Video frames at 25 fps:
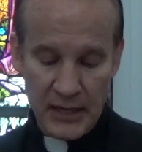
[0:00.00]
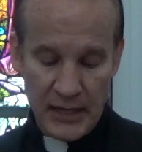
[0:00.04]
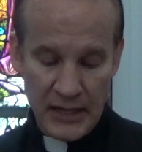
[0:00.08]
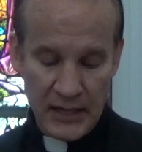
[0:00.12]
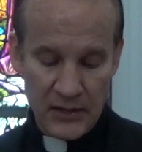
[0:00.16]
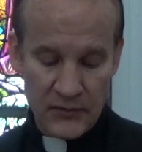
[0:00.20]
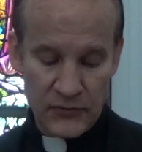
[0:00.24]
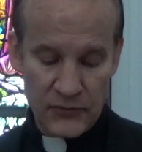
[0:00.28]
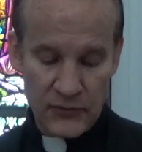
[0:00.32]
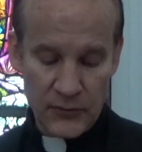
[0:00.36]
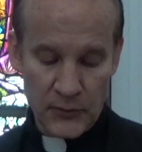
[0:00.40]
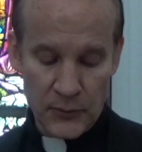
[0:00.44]

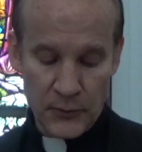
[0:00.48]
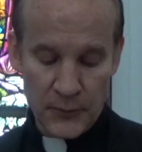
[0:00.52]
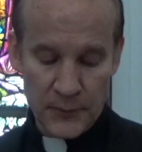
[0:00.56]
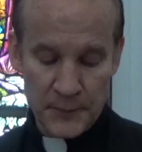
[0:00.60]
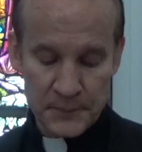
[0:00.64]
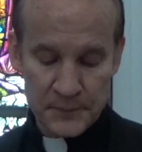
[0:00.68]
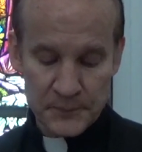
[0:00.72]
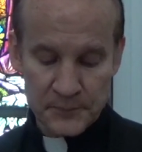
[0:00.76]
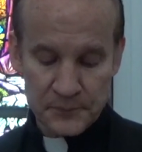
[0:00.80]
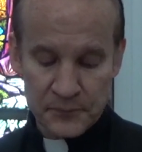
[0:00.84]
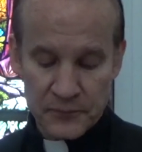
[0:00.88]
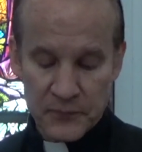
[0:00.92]
And so
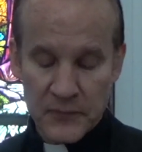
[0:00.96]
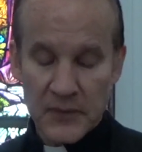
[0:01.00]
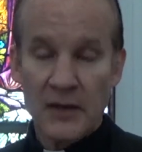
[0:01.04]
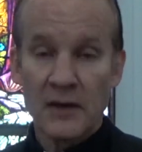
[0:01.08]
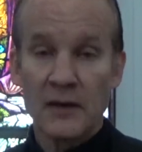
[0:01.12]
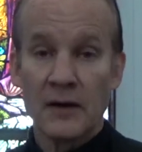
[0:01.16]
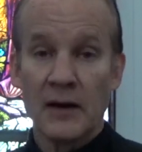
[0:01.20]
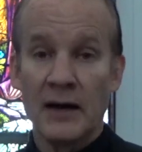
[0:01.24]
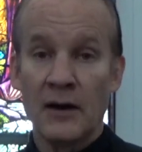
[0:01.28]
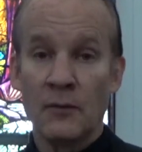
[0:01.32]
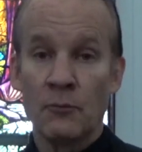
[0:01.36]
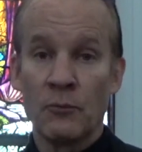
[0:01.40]

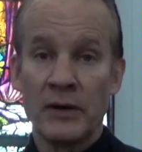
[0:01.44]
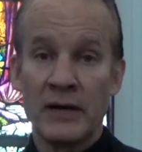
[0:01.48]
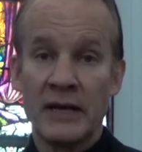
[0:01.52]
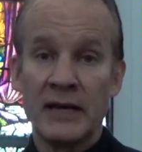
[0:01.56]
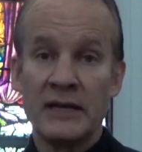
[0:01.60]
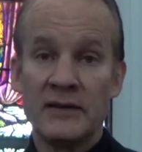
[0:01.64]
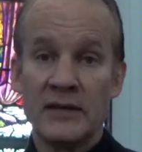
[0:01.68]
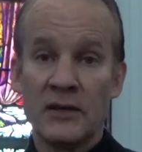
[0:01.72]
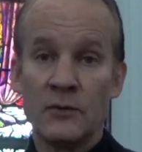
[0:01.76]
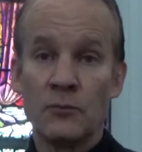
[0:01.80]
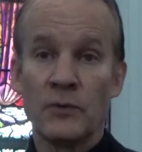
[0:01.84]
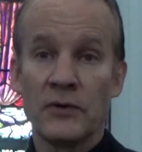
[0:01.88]
what he
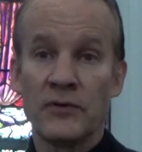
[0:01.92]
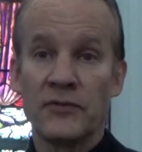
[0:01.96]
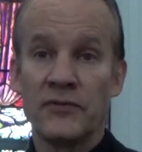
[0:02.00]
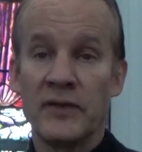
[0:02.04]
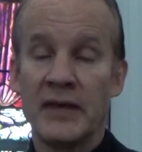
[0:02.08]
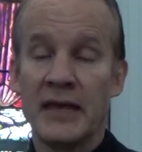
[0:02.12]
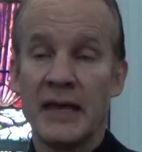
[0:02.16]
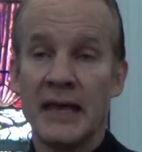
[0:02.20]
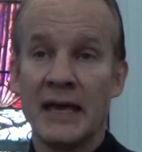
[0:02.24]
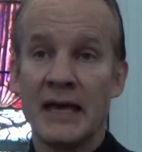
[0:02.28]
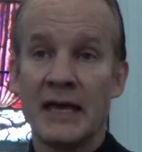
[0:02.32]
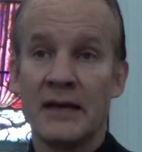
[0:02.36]
did was
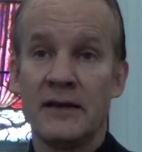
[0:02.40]
he